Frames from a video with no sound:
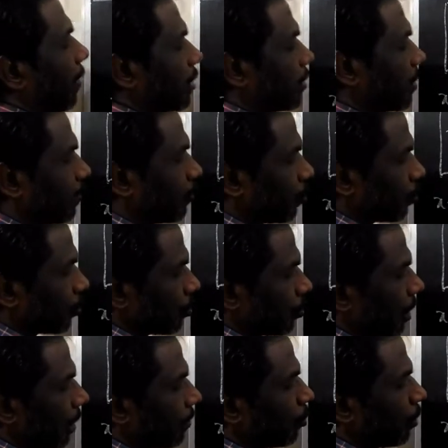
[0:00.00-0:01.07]
plus m2.
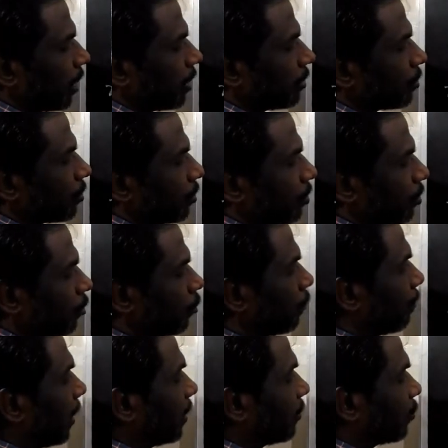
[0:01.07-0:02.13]
m1 is 2. 2
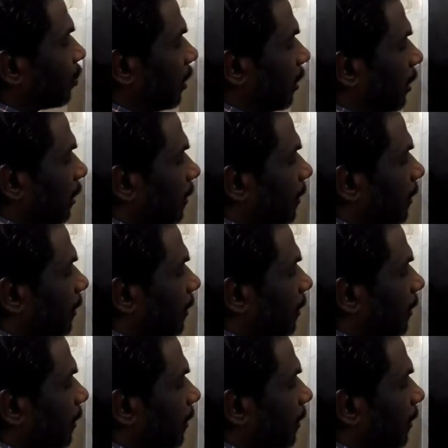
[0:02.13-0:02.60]
plus 3